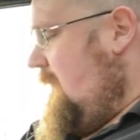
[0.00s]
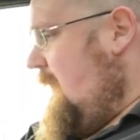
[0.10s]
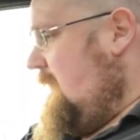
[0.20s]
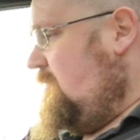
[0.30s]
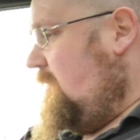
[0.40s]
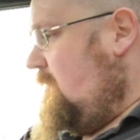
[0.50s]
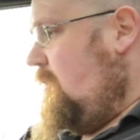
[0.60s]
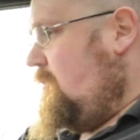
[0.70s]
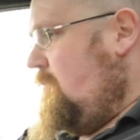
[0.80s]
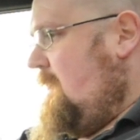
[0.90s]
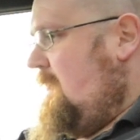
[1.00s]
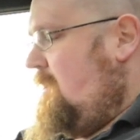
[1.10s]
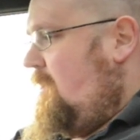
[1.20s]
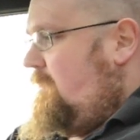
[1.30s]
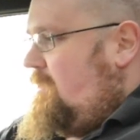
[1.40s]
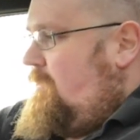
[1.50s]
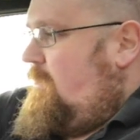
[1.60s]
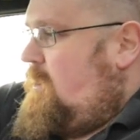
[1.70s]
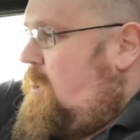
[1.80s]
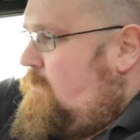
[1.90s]
and just looks really nice. And
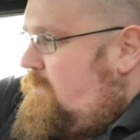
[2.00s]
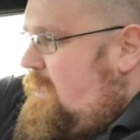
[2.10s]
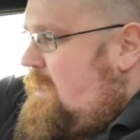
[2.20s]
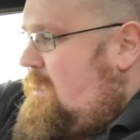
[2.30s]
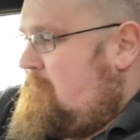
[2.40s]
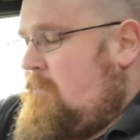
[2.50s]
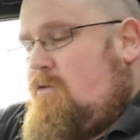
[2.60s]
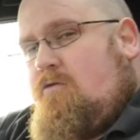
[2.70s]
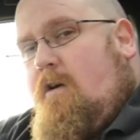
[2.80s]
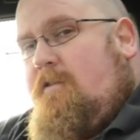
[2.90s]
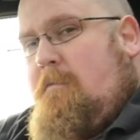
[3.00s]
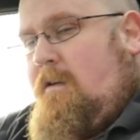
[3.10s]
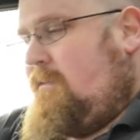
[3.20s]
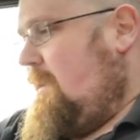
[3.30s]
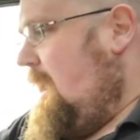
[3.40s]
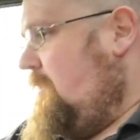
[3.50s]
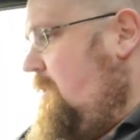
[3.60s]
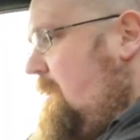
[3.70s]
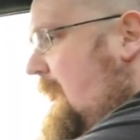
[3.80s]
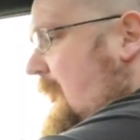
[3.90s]
if you use the drive mode select,
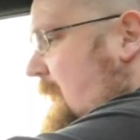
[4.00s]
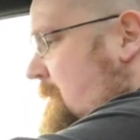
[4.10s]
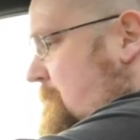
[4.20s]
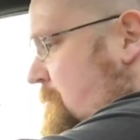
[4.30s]
you can